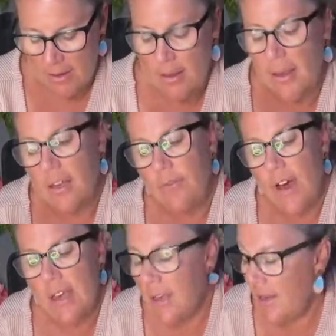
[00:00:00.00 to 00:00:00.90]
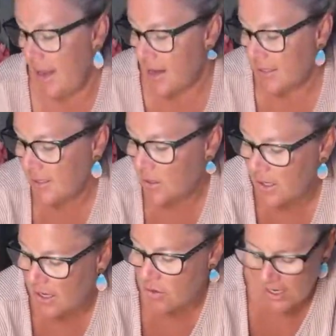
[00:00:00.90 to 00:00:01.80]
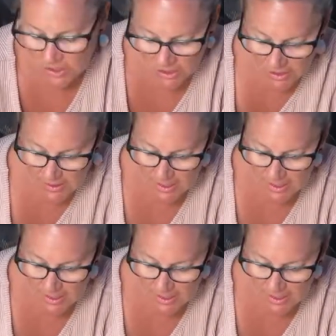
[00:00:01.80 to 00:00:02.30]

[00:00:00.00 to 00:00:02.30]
And if I can answer any questions,